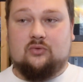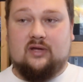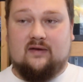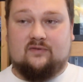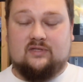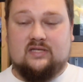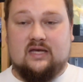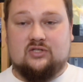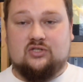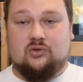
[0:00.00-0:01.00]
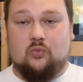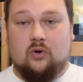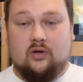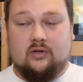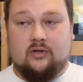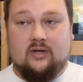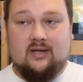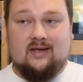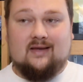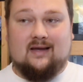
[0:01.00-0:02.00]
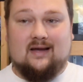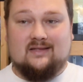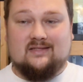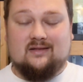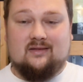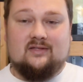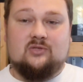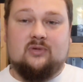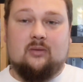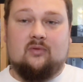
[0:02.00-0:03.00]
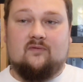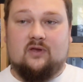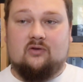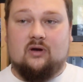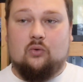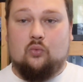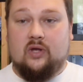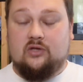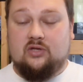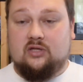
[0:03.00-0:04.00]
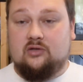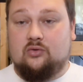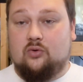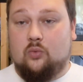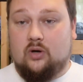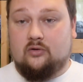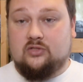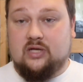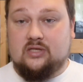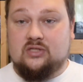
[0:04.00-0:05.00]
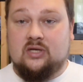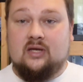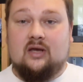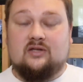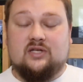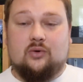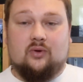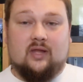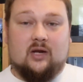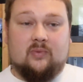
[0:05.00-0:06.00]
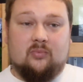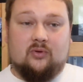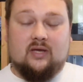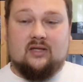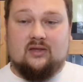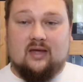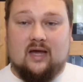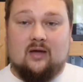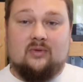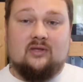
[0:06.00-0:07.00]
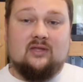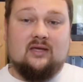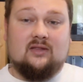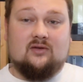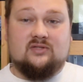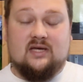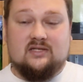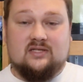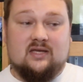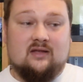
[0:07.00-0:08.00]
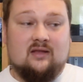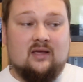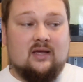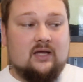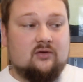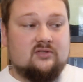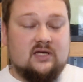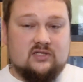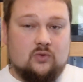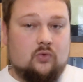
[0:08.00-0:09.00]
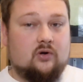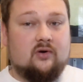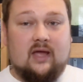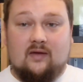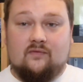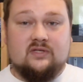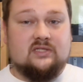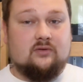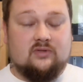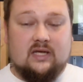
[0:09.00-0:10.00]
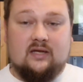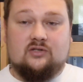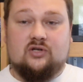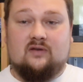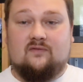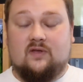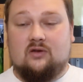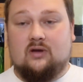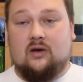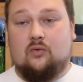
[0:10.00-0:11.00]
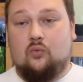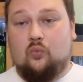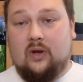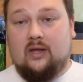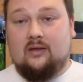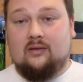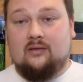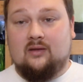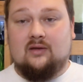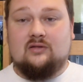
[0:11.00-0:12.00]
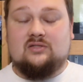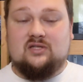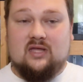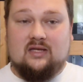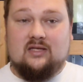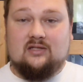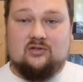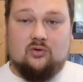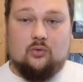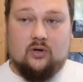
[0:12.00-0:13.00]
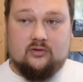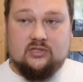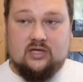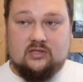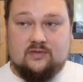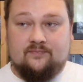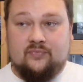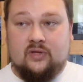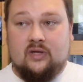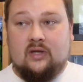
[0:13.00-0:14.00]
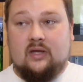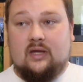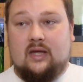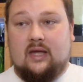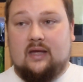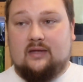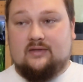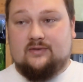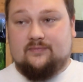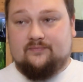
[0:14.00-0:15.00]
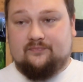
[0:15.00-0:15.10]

don't have to test your water constantly to be able to figure out when you need to do a water change. Because I know a lot of people get into the hobby, they get their test kit, and they're testing water every single day to try and figure out when do they need to do a water change. And